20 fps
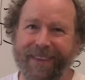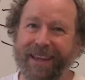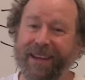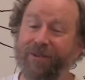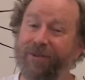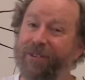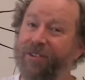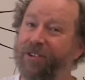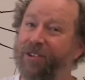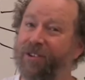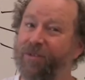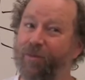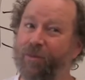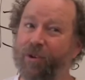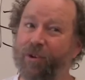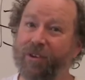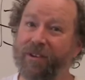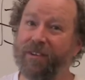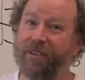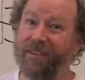He was just
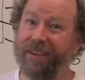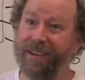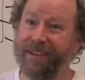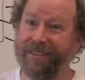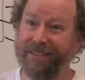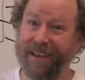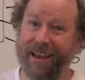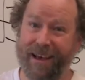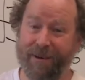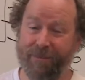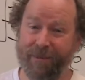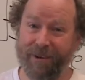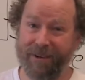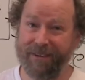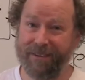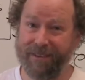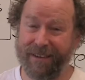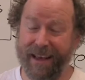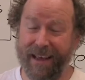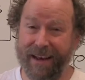workers against
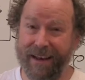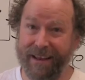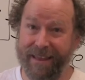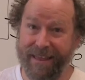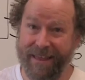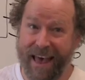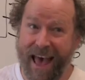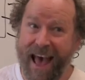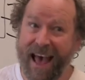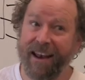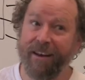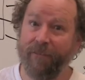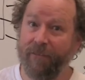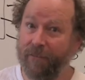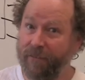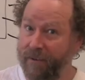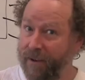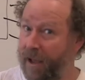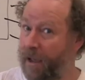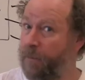capitalists. And in that
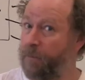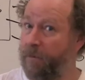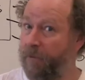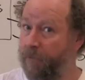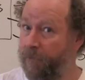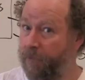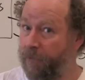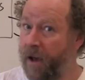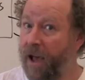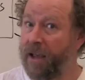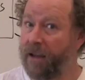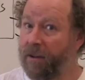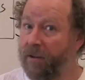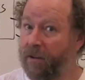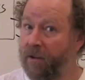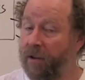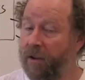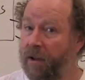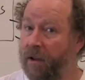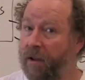type of fight,